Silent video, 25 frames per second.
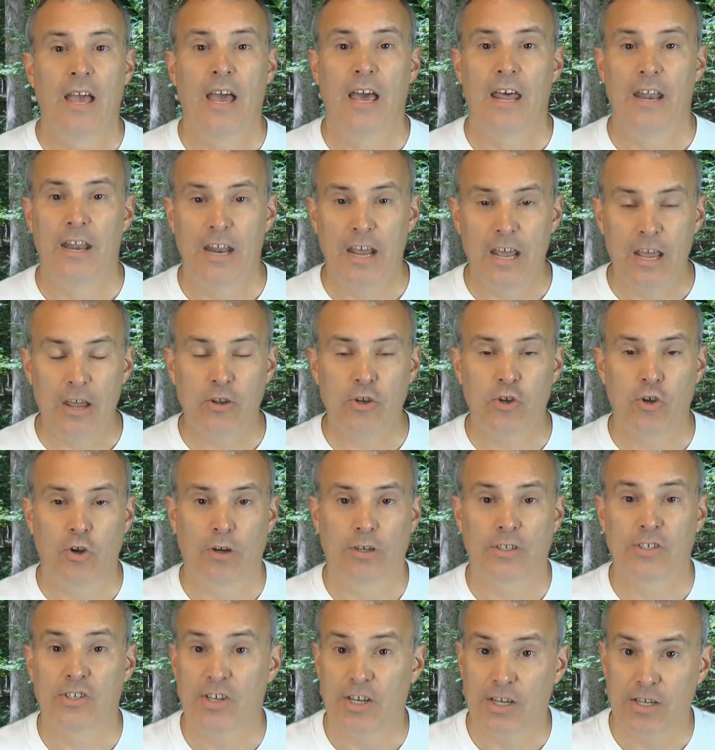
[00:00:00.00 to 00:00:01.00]
And they
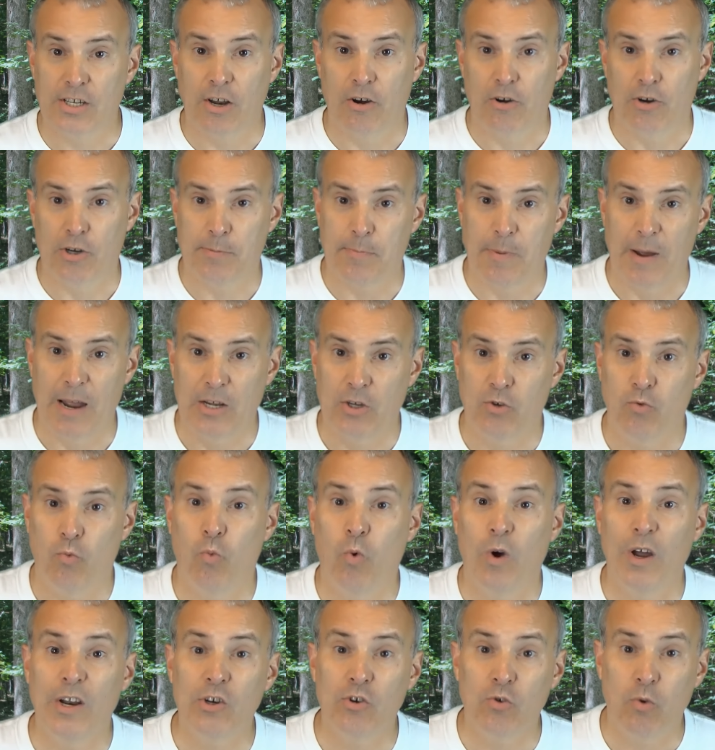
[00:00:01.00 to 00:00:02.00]
took 600 spines,
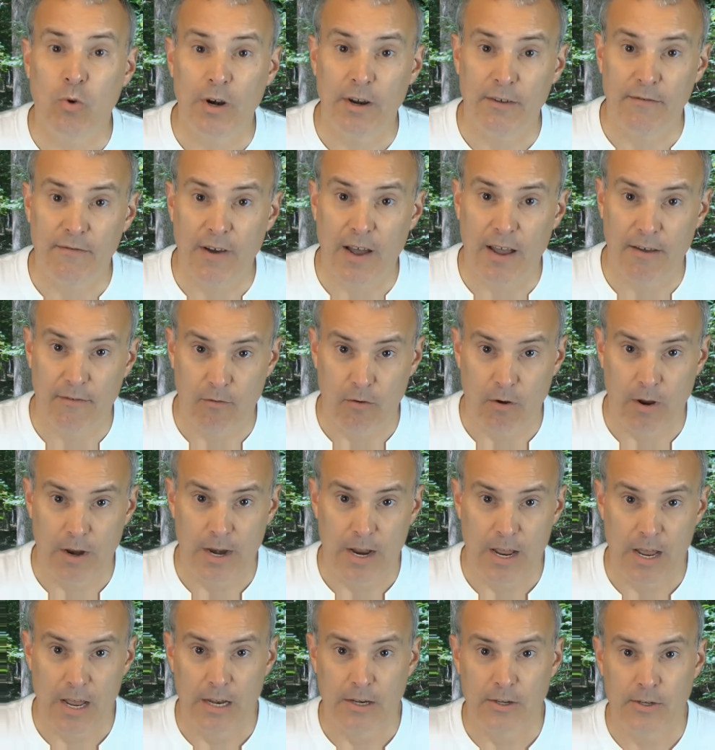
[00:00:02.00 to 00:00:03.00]
125
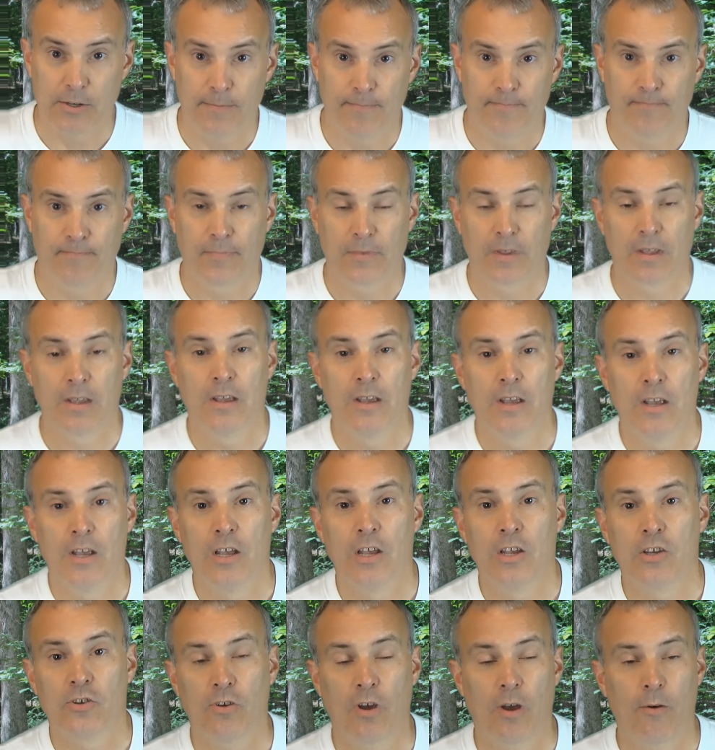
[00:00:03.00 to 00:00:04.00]
grain heads.
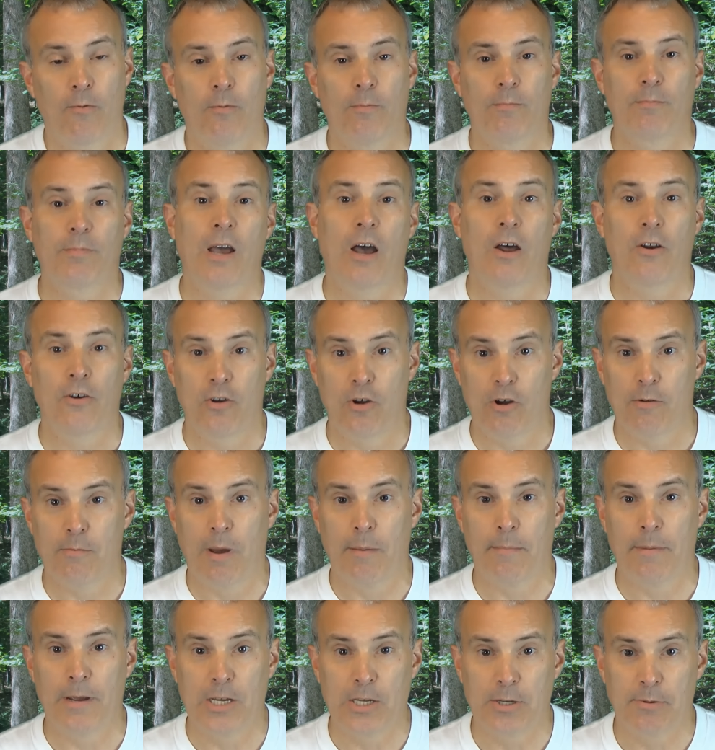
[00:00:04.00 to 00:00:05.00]
So I went down here in
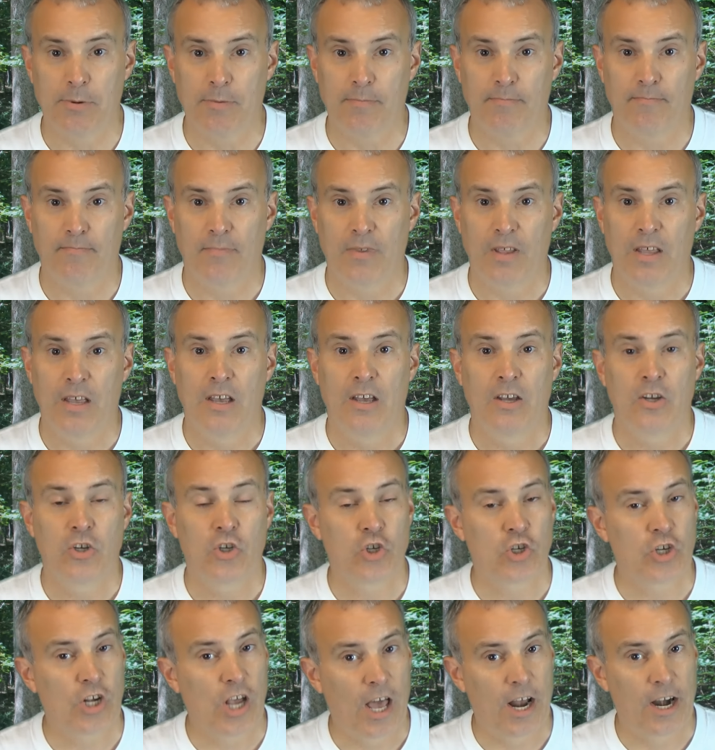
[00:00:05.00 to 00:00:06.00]
my basement,
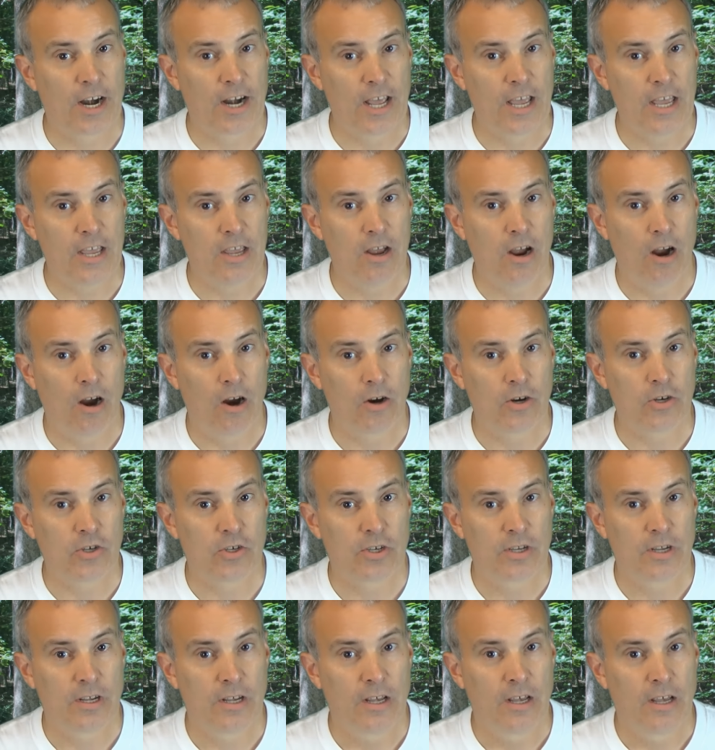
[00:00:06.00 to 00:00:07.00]
shot at 8
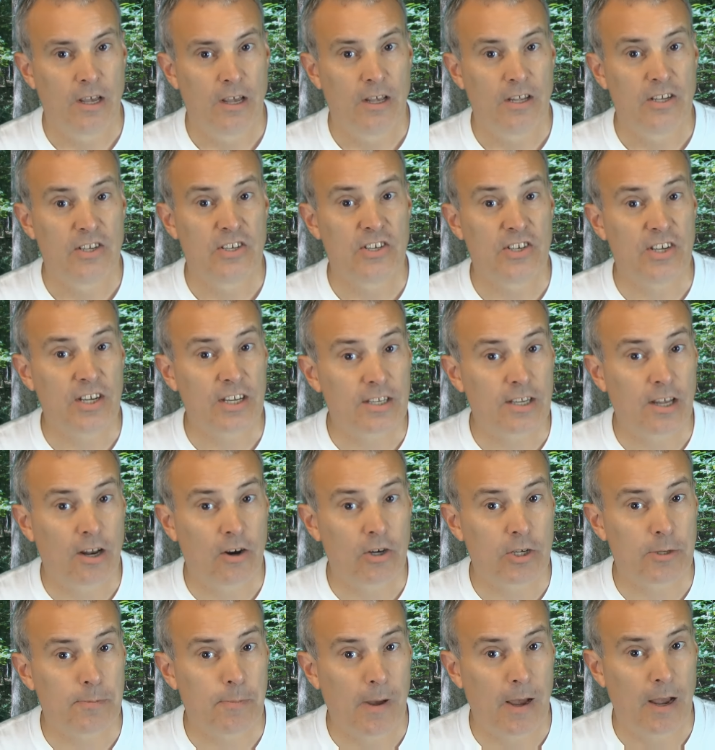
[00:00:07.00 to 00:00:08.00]
yards,
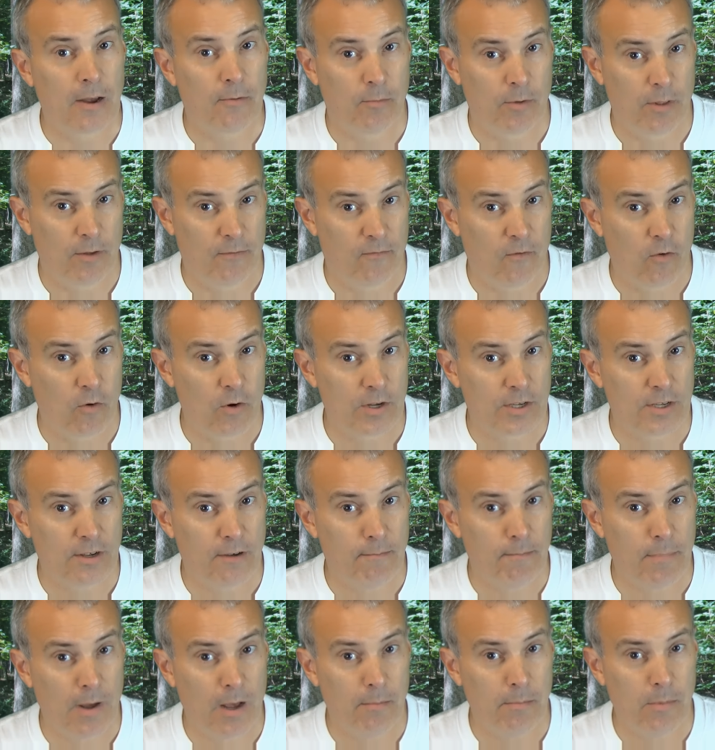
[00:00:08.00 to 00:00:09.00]
600 spine with a
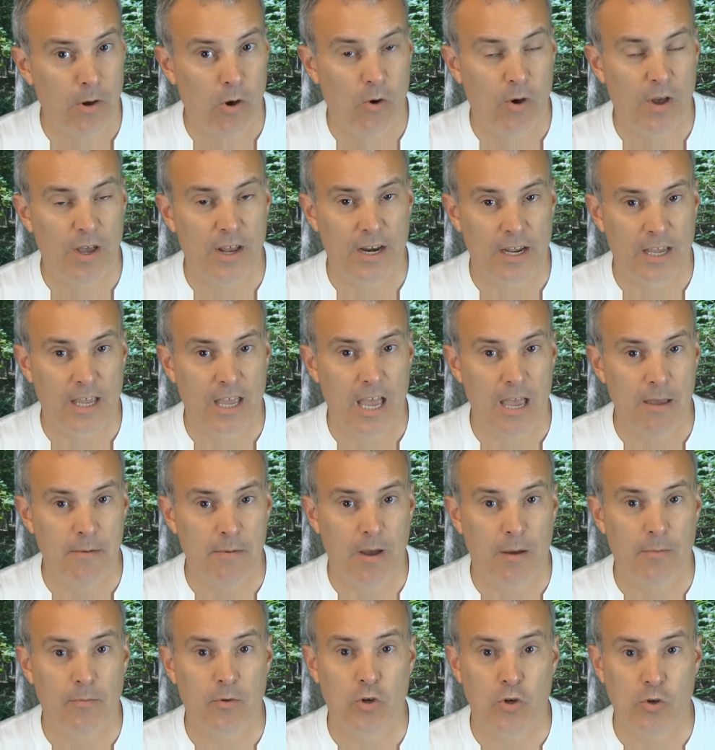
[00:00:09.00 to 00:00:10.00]
47 pound bow, and it came
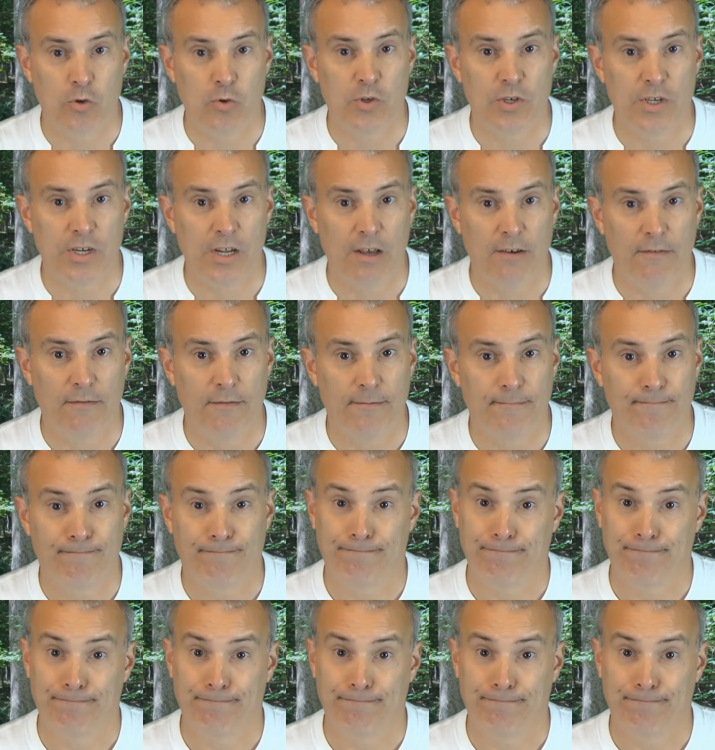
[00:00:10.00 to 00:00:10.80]
up too stiff.